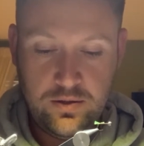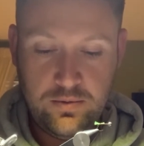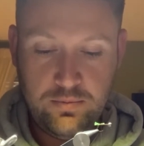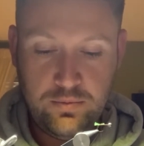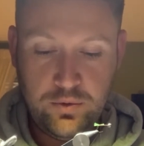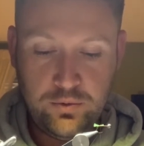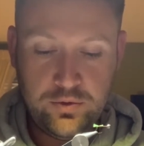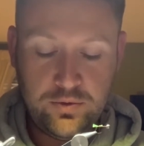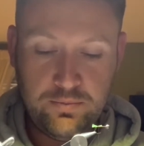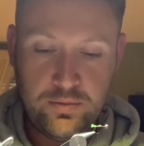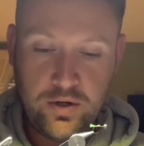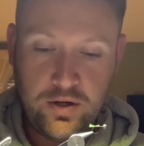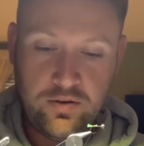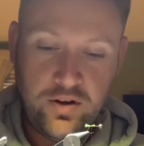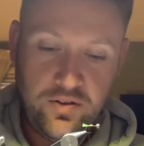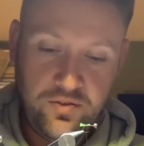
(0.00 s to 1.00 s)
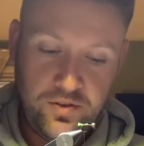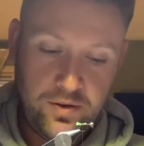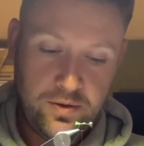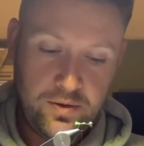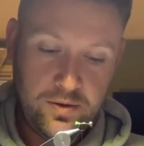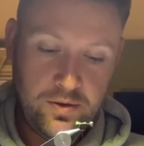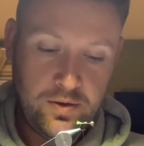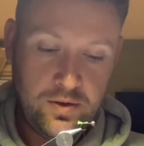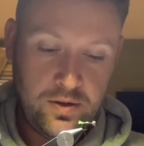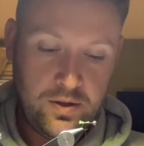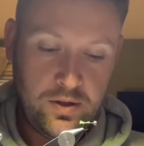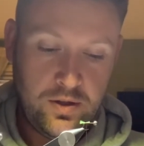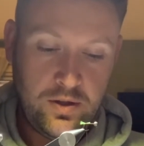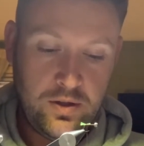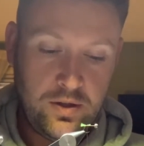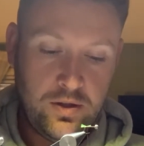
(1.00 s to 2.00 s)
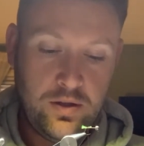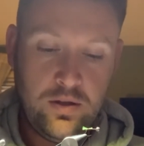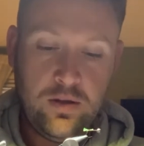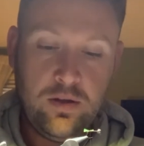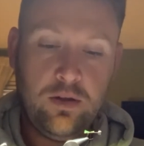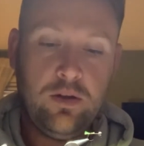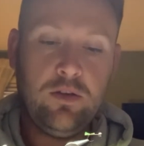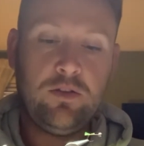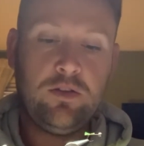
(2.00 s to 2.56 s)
pull some more off. So